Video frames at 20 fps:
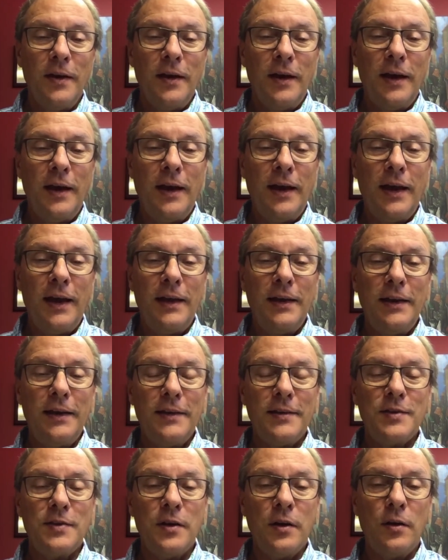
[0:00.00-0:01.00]
And
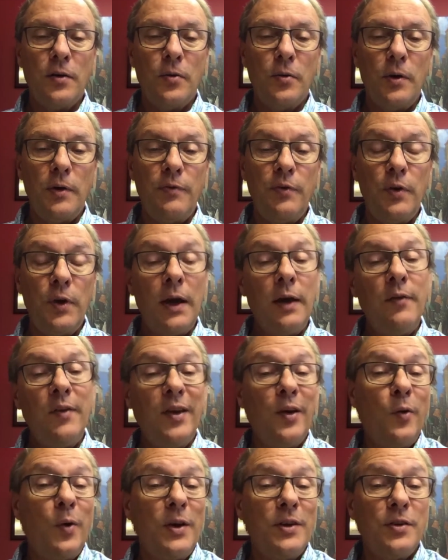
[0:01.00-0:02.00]
so if you have any
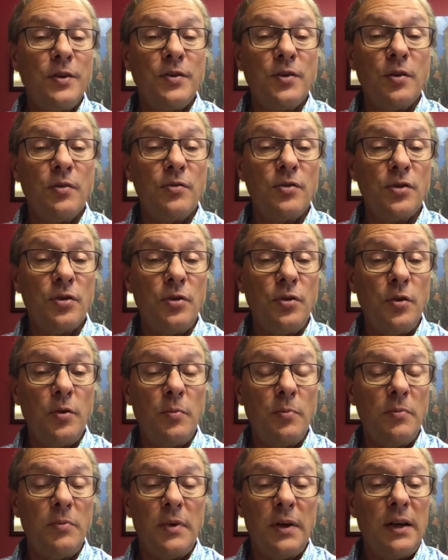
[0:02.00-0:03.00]
questions on
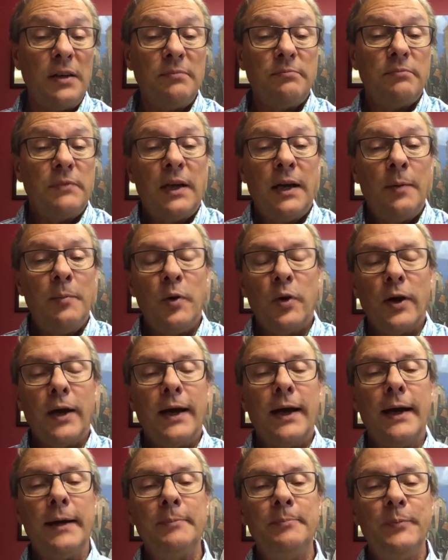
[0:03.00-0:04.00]
Zoom, I'm your
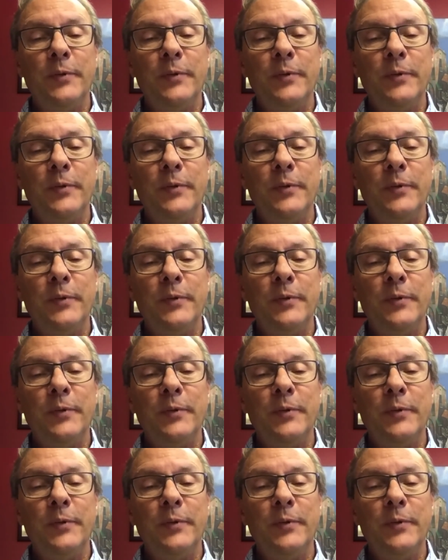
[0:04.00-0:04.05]
guy.